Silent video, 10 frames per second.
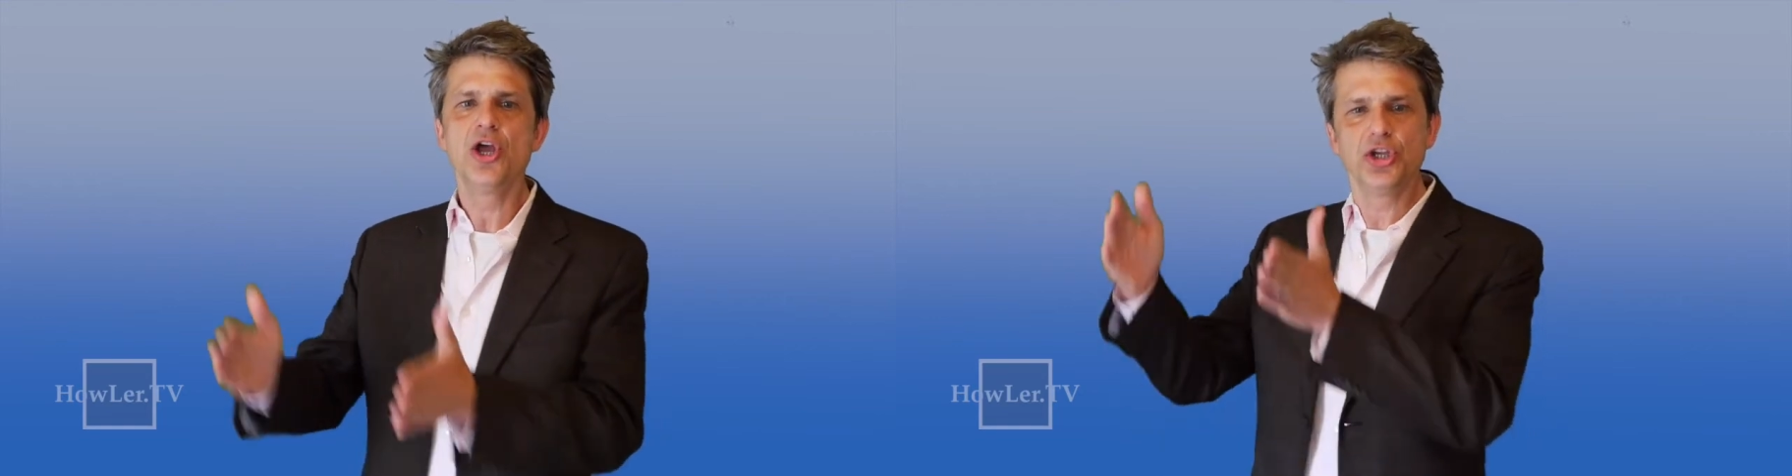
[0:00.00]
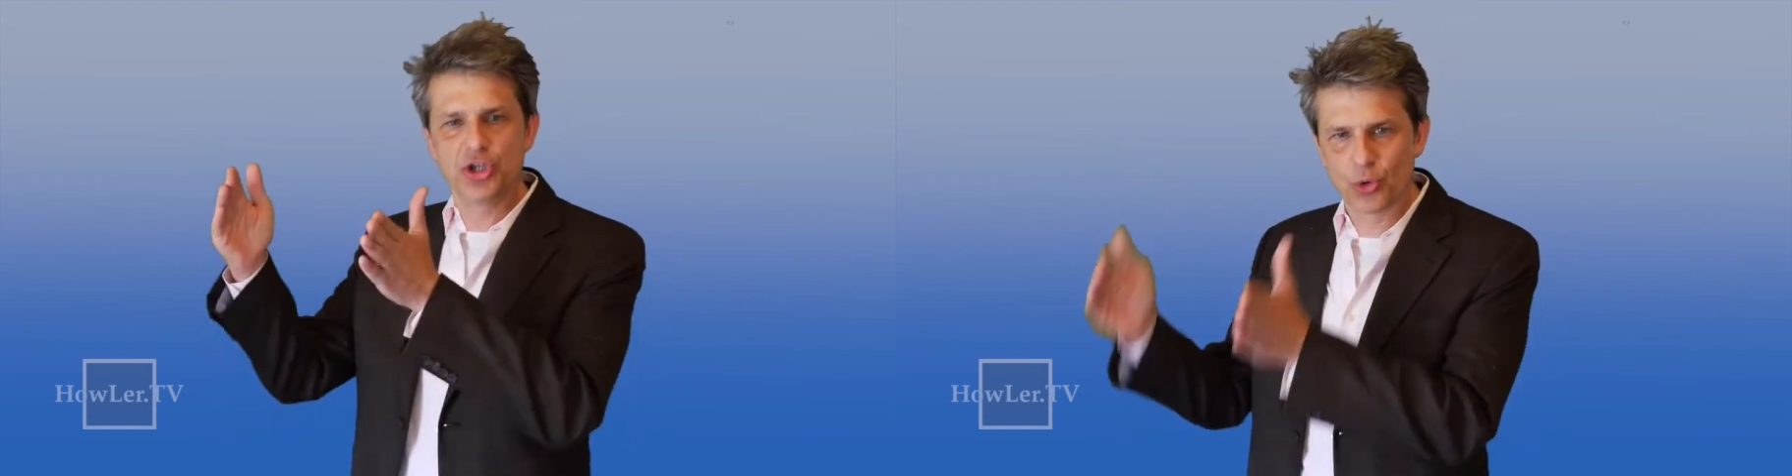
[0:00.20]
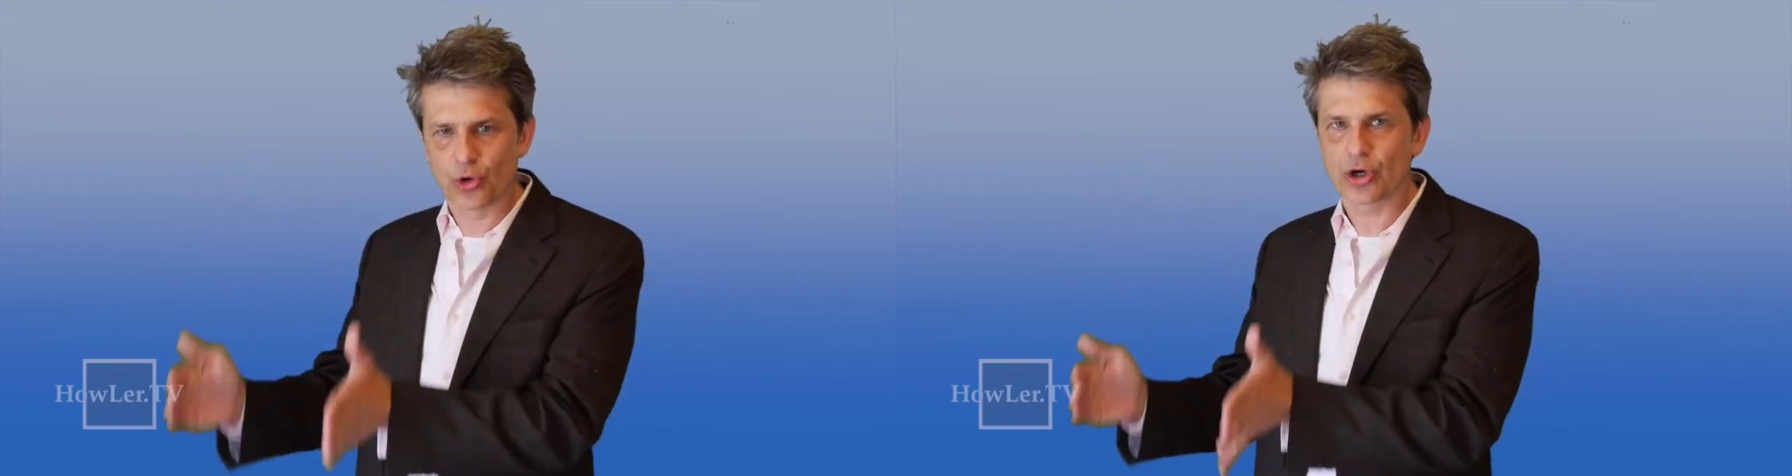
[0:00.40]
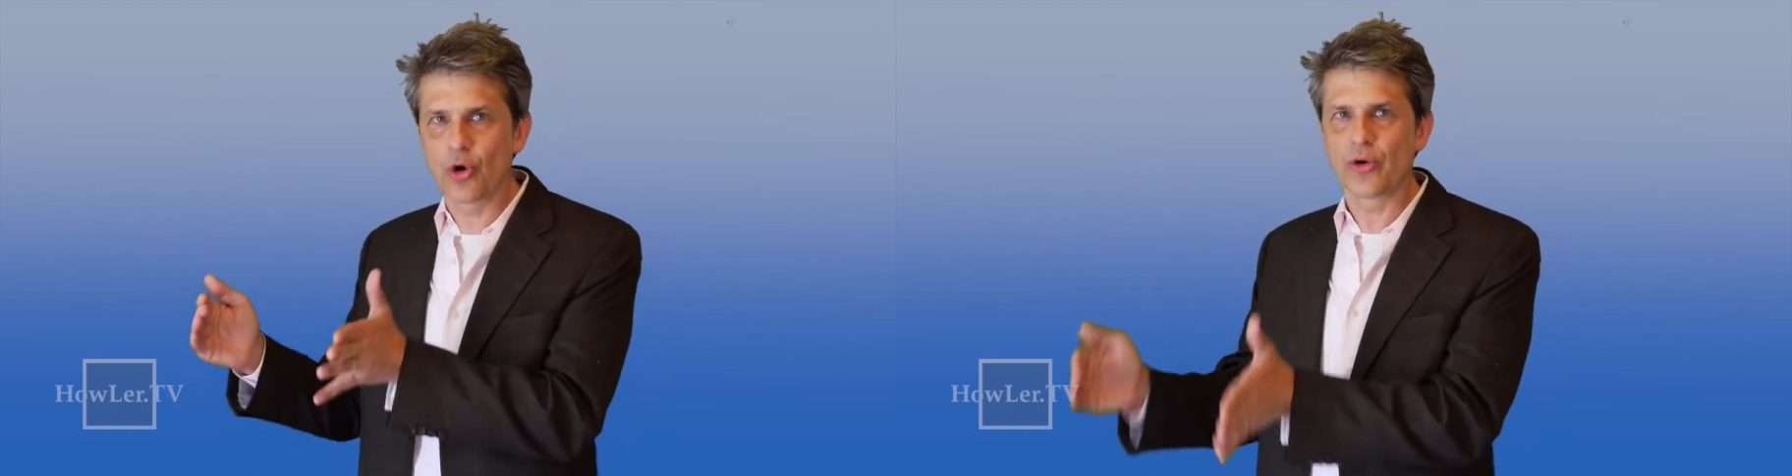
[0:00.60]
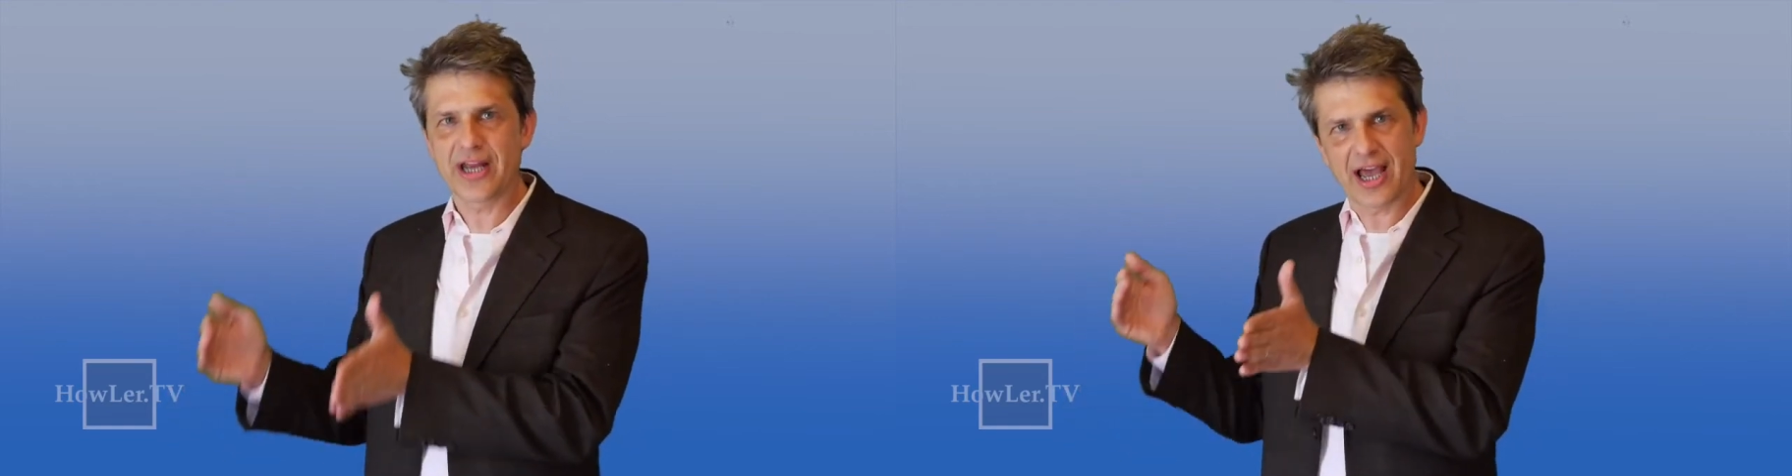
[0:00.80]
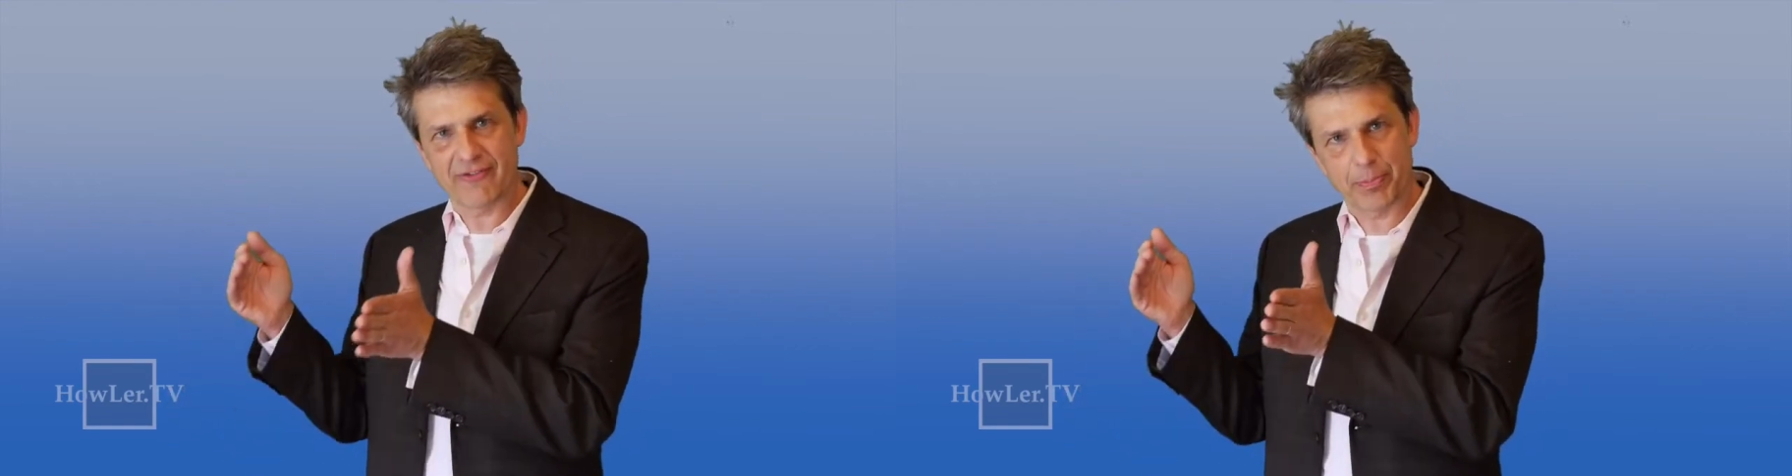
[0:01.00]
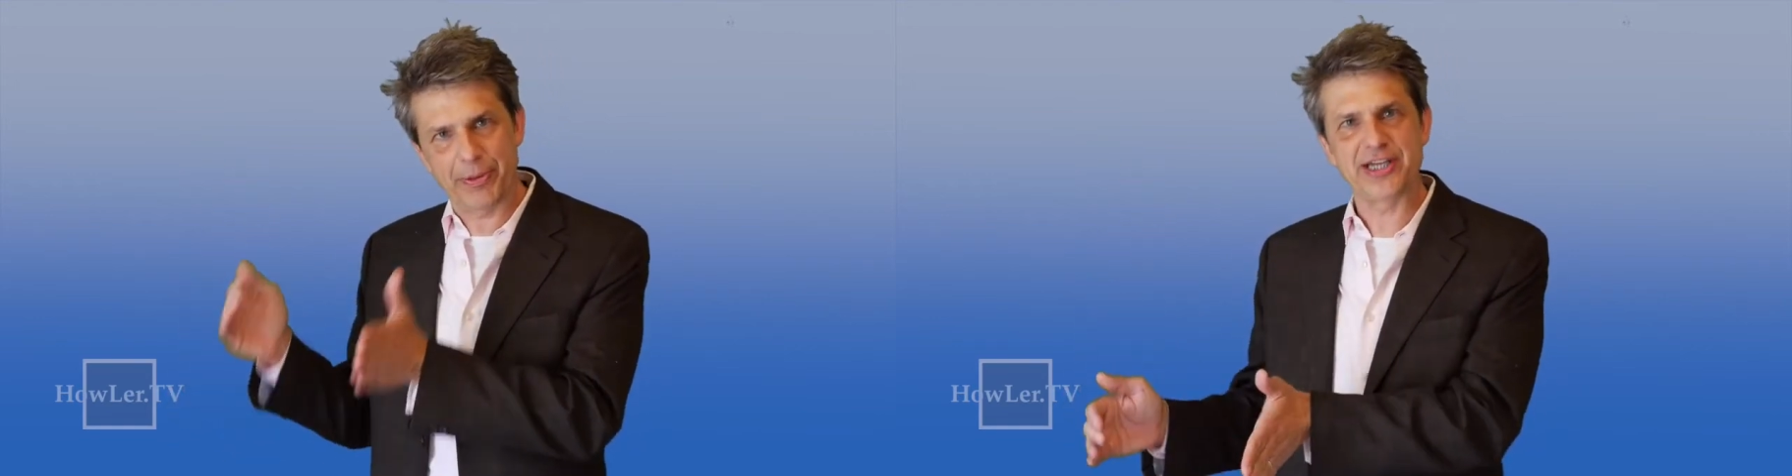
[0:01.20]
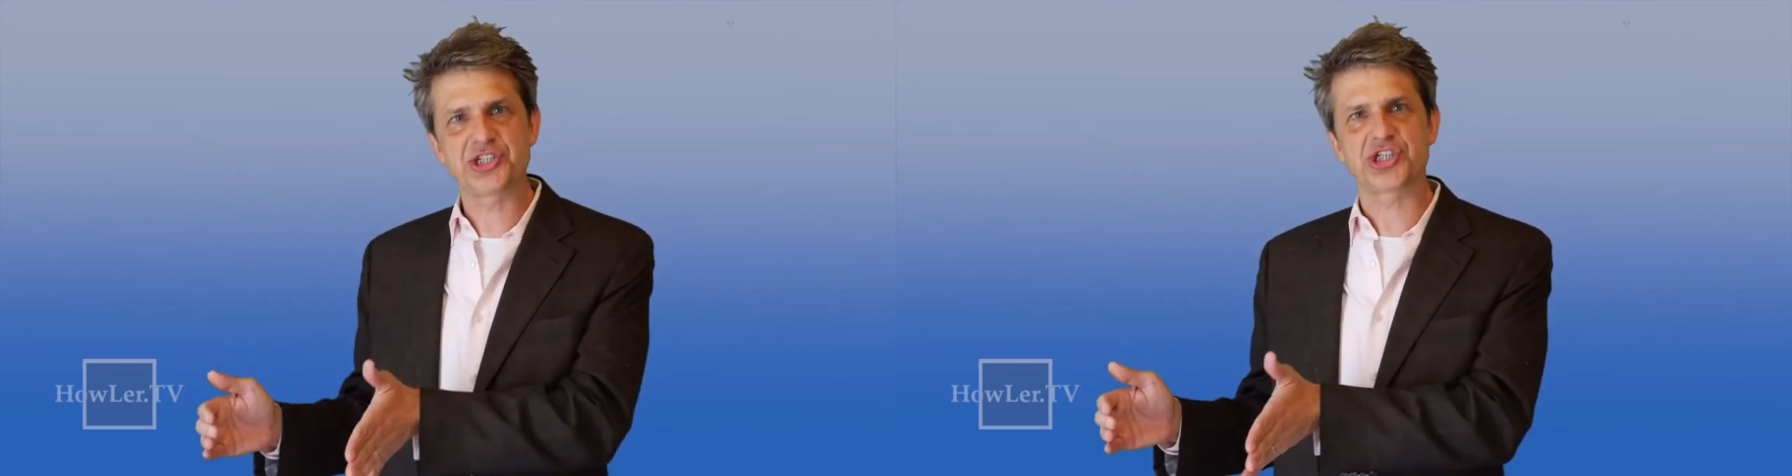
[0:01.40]
you're going to have a
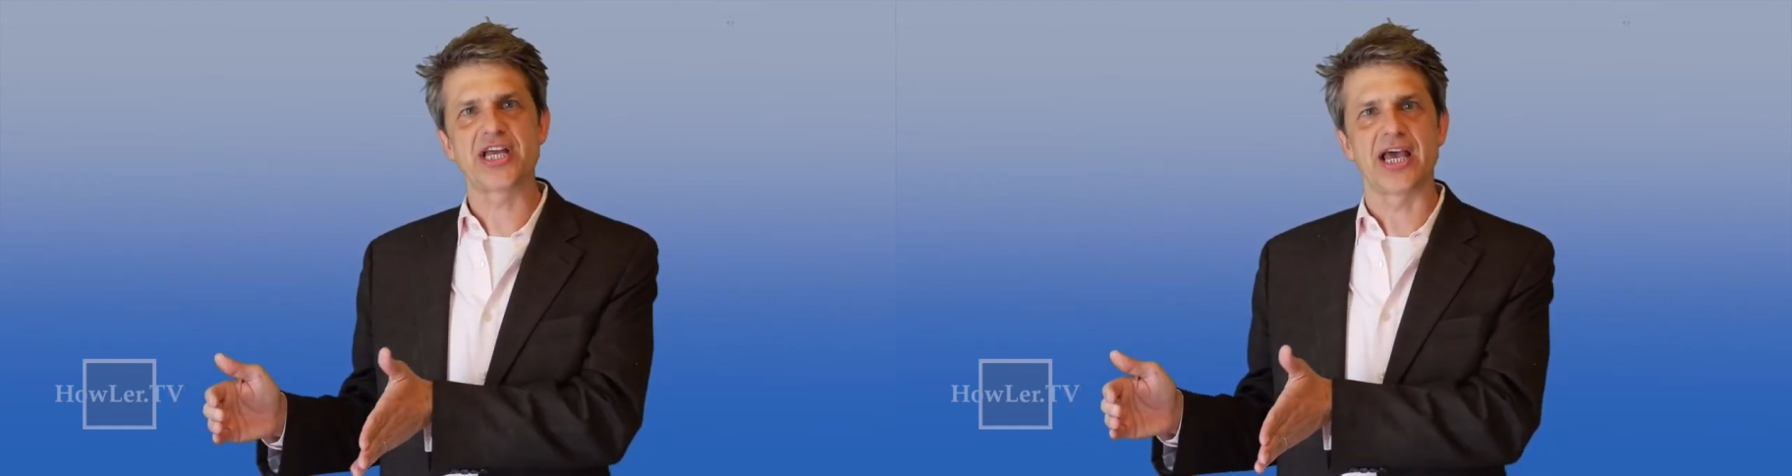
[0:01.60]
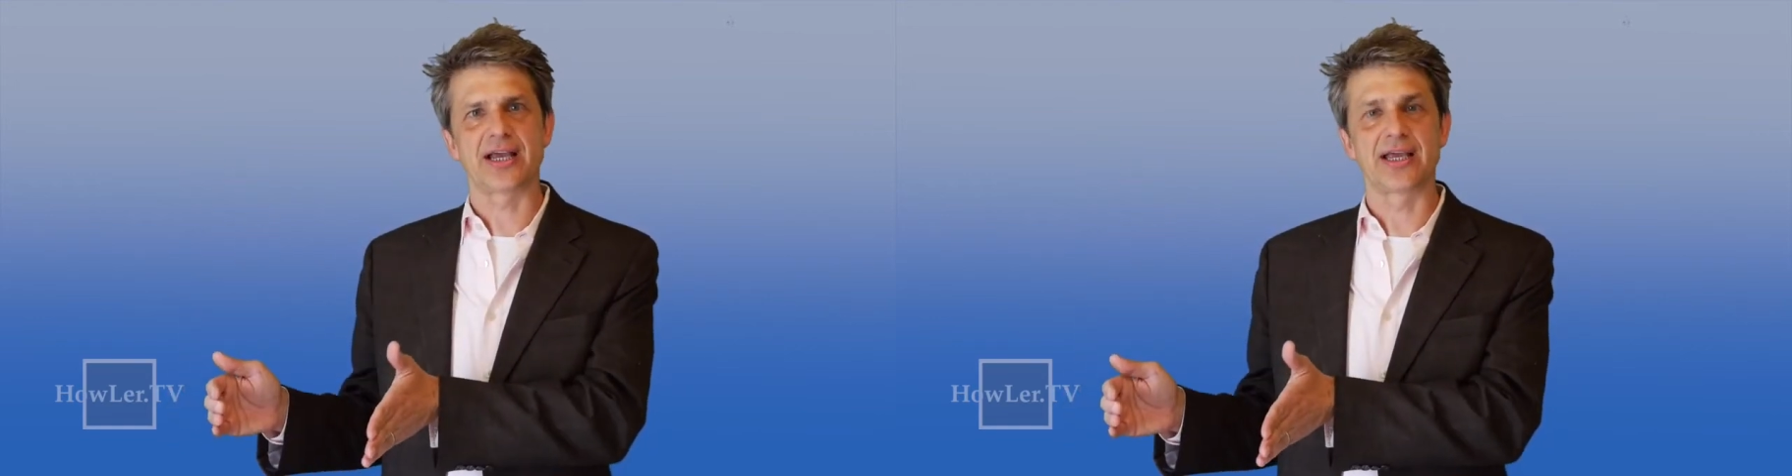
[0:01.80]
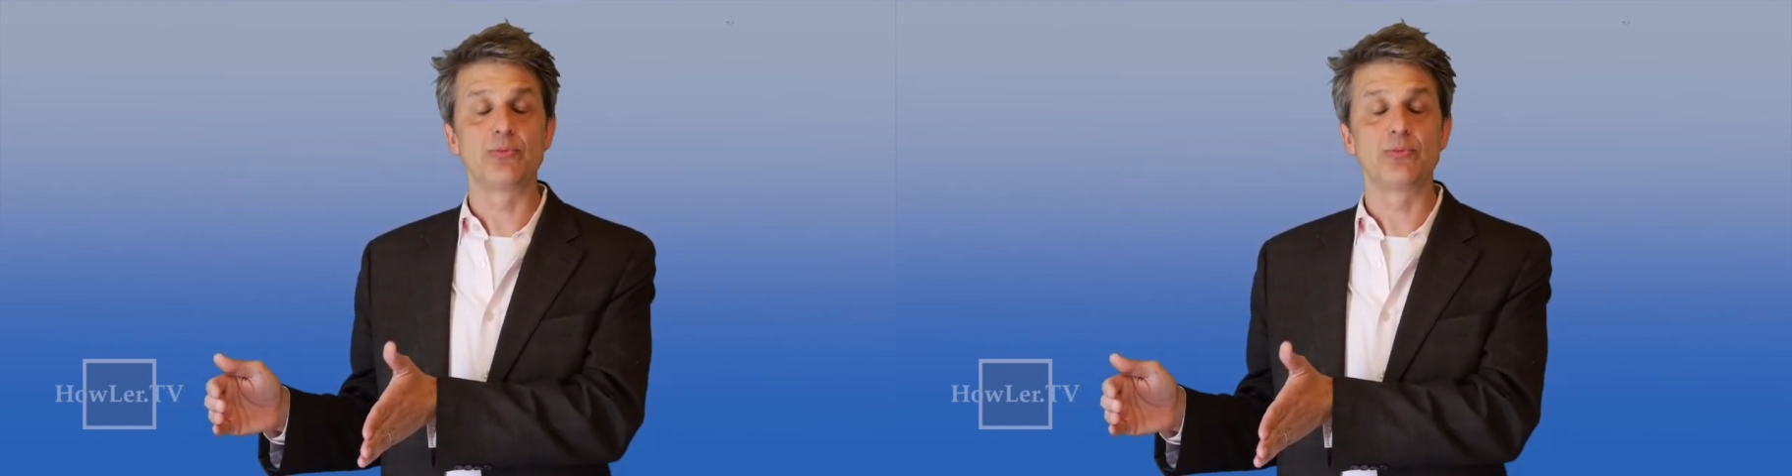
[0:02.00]
pitch deck,